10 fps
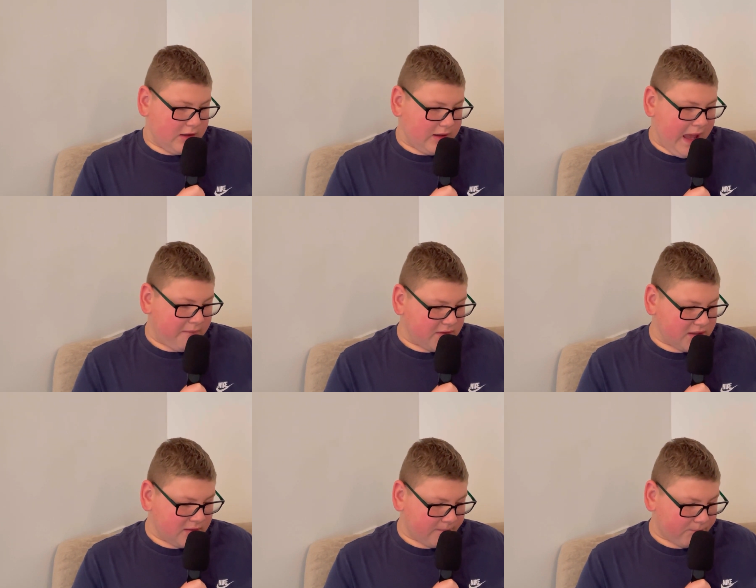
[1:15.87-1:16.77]

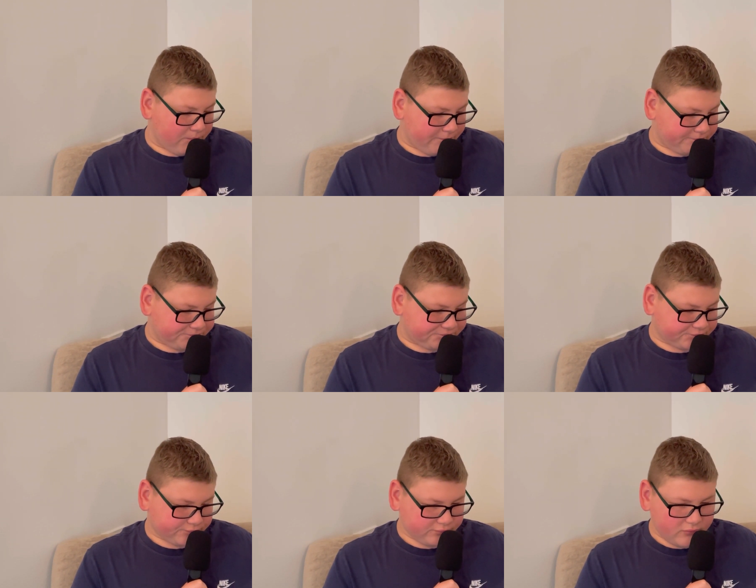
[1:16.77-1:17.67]
Everton,
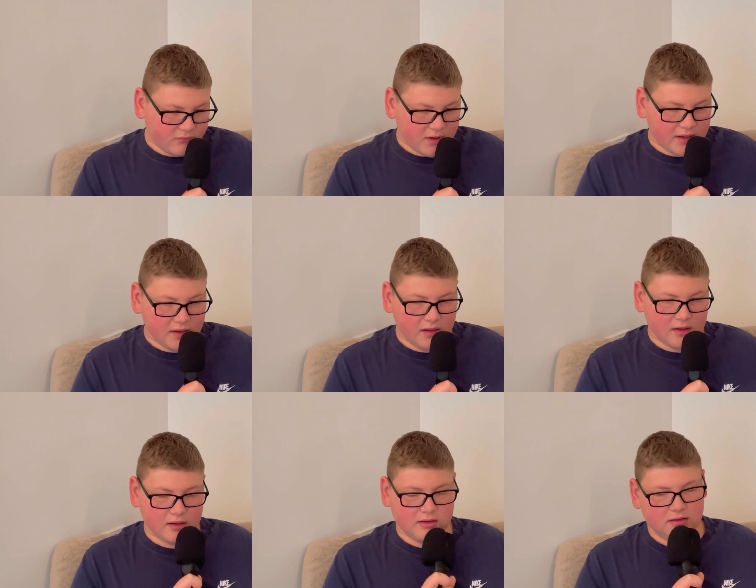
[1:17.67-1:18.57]
I
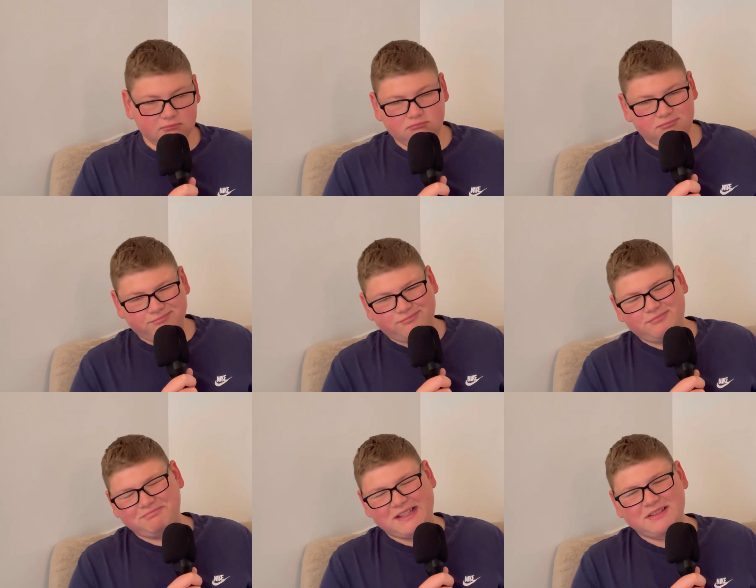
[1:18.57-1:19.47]

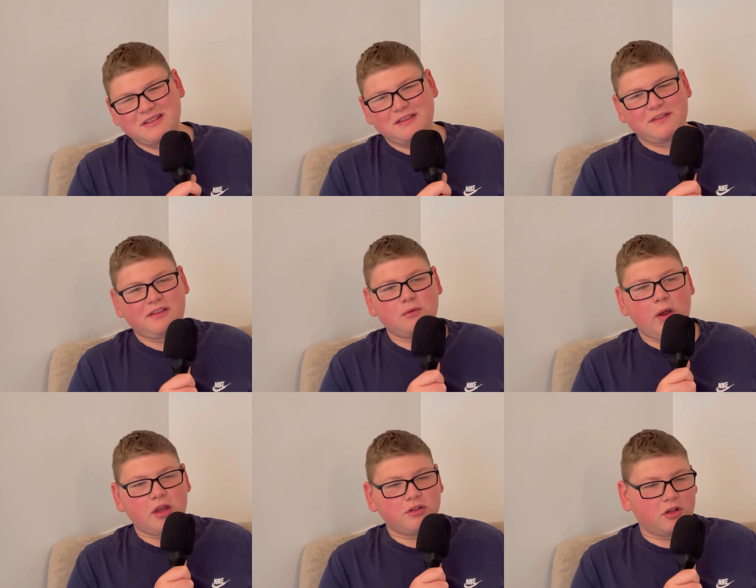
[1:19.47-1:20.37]
don't know if it's
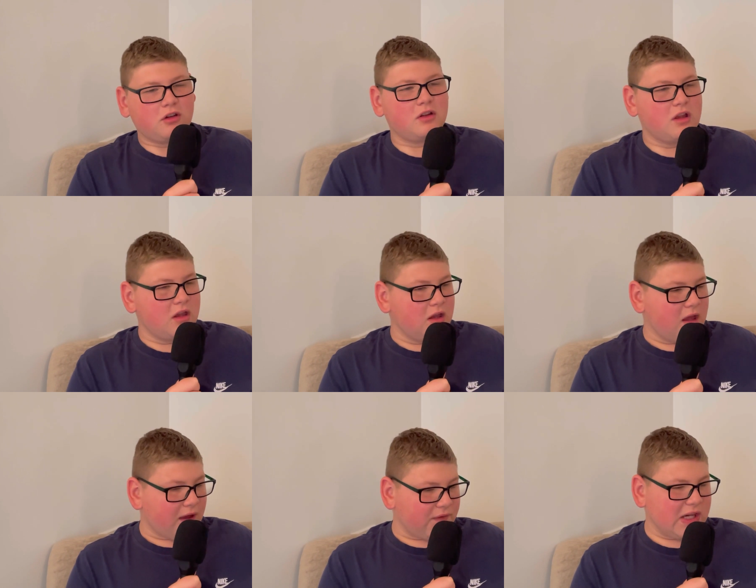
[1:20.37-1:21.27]
away or not.
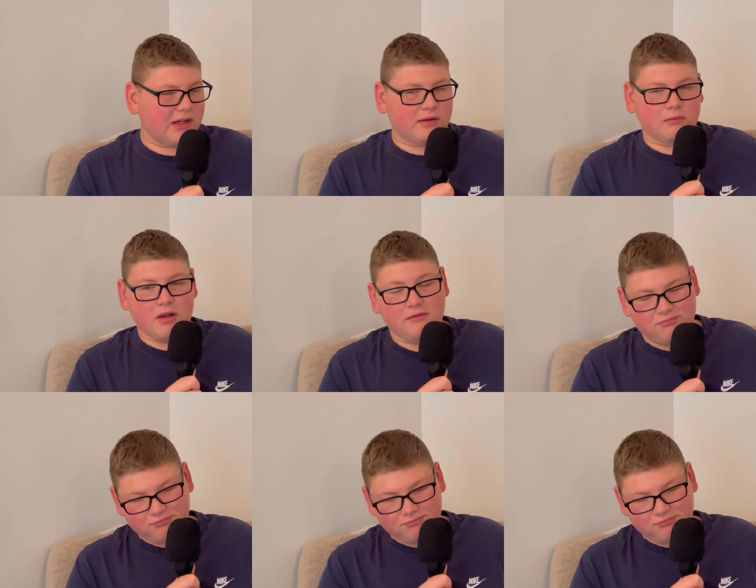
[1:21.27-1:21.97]
I think it's away.